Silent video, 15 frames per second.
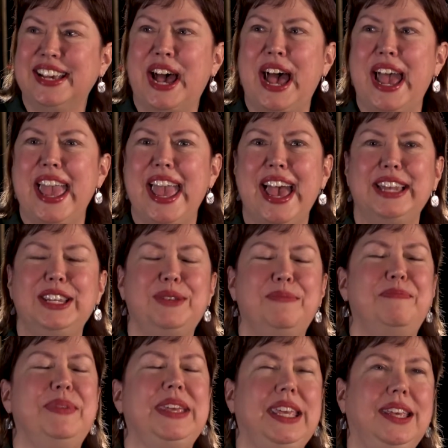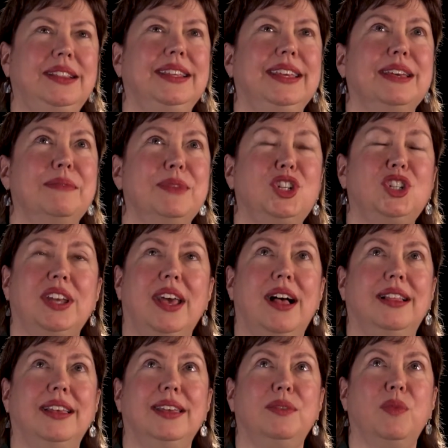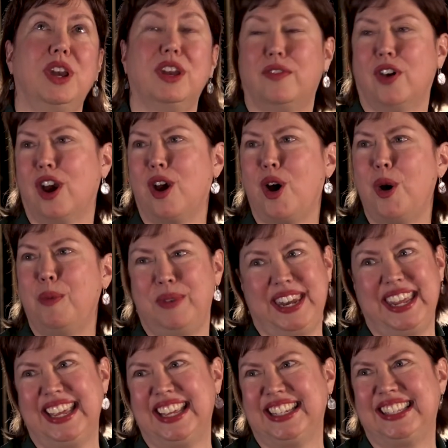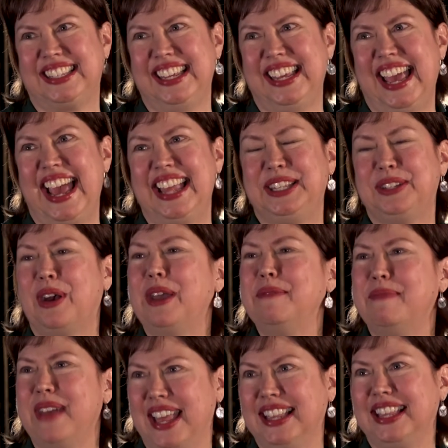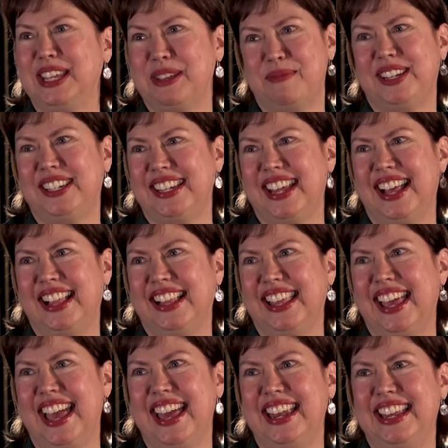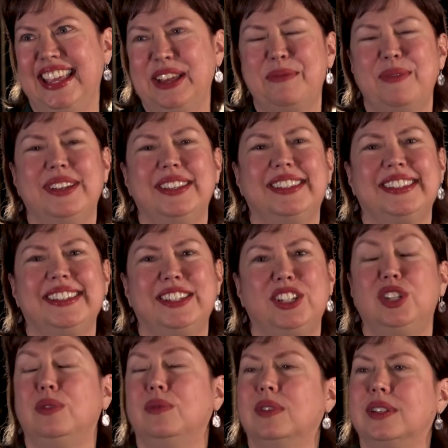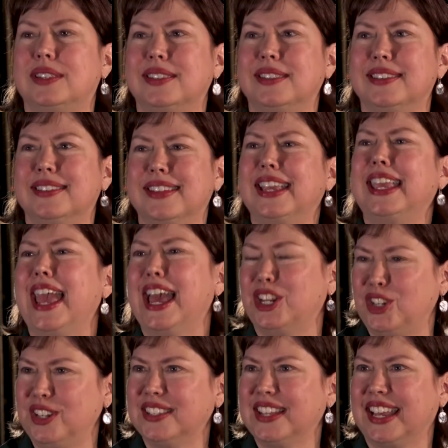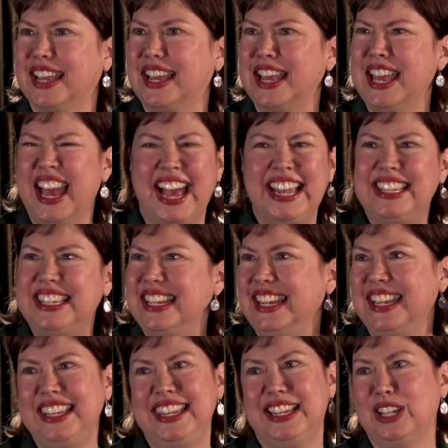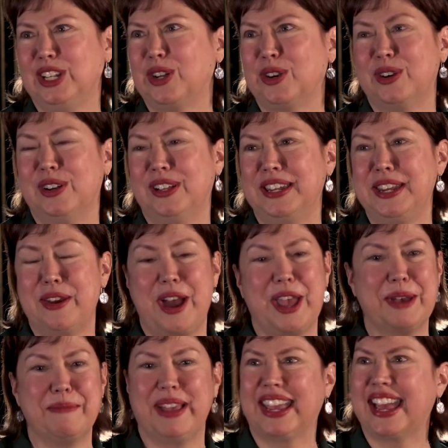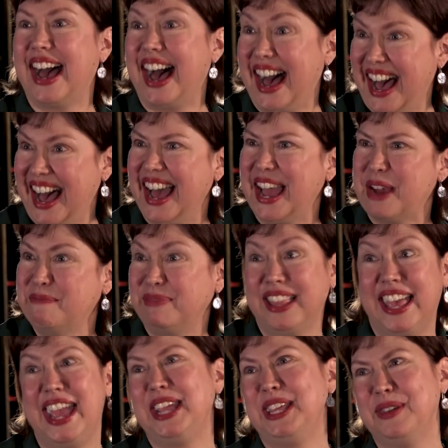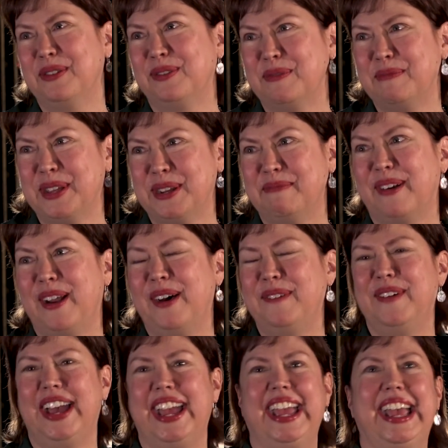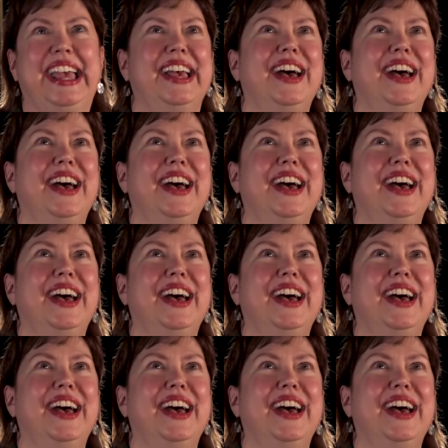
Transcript: I had to be Leah Michele in one of our openings. And so I met Leah Michele, and she's like a teeny little girl, and here I am like, hi, I'm playing you in Forbidden Broadway.